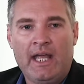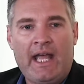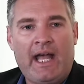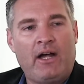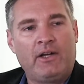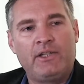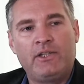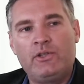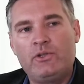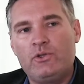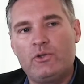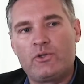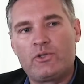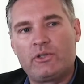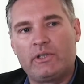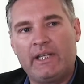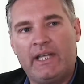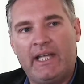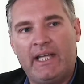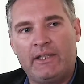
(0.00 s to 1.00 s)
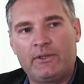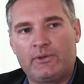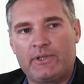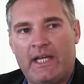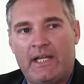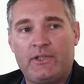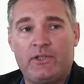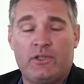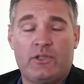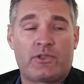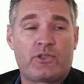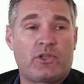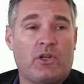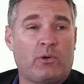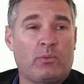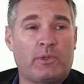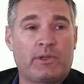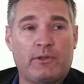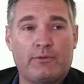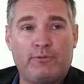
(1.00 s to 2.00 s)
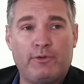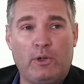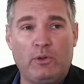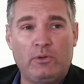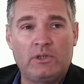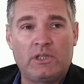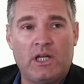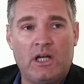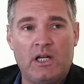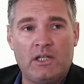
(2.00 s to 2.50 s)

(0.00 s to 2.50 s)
How do you usually handle that? Do you start with a phone